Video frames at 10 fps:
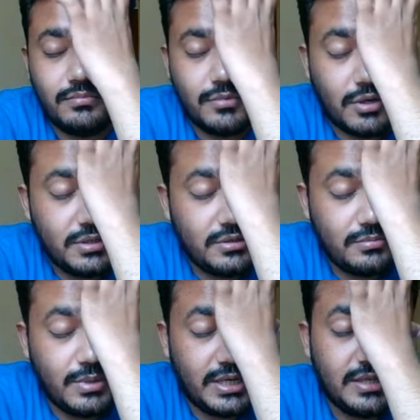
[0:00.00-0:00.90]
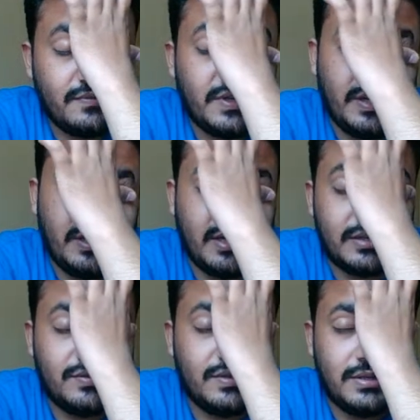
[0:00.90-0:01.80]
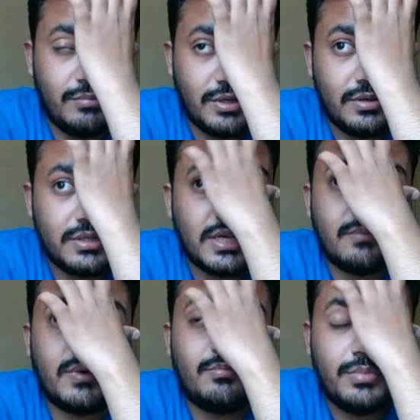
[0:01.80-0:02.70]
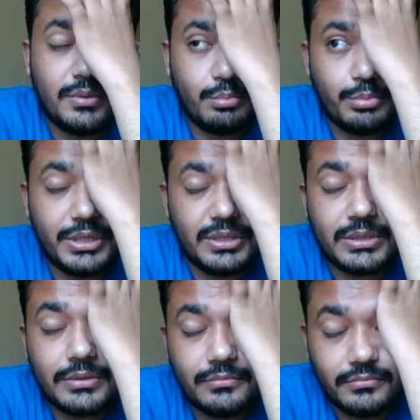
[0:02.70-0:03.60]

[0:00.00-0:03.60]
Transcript: not just better, winning actually, because I am up a piece.